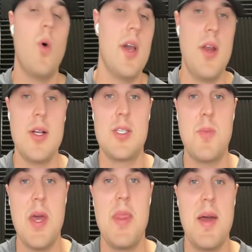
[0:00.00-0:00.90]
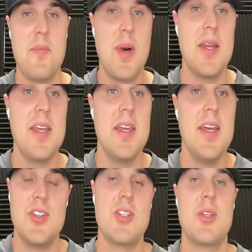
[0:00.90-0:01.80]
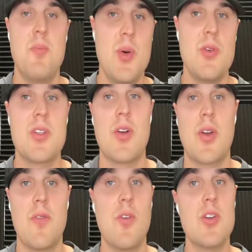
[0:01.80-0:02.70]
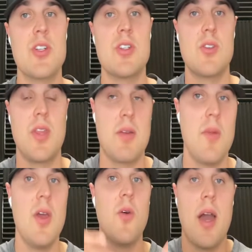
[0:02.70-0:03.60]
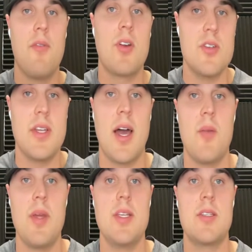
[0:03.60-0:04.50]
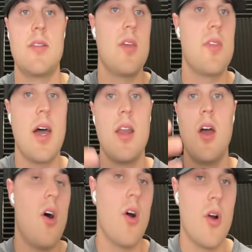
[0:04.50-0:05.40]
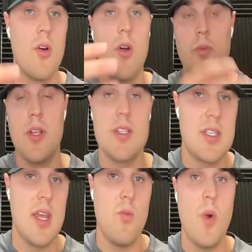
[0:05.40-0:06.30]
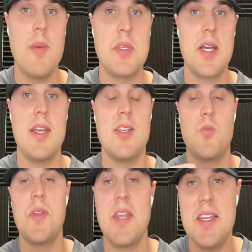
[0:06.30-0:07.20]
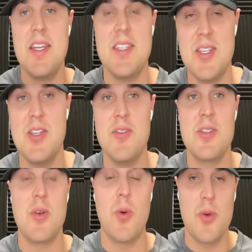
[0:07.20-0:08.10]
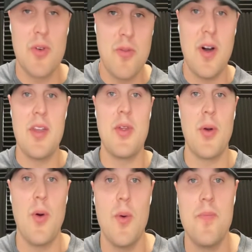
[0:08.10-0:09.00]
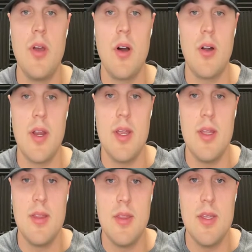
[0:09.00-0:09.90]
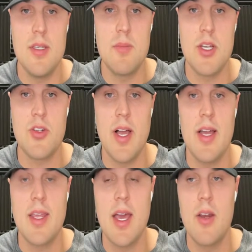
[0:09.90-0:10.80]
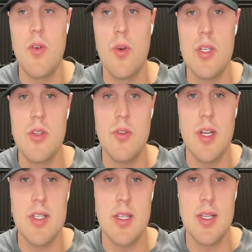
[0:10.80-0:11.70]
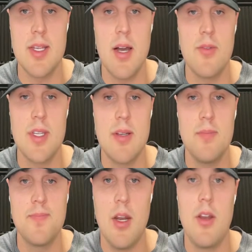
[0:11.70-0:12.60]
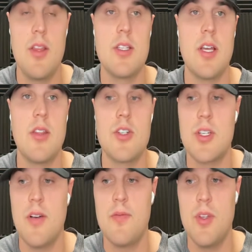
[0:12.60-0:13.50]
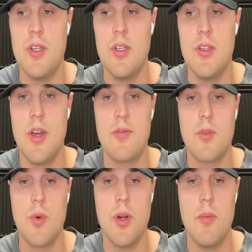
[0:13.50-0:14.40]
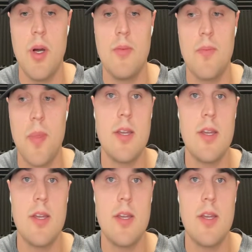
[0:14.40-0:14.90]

Why not spend that money just to boost our conversion? So then keep having our database think that our real estate website is what they need to use in order to find their home. We are in the special ad categories, so you got to select housing, and none of this other stuff you have to worry about.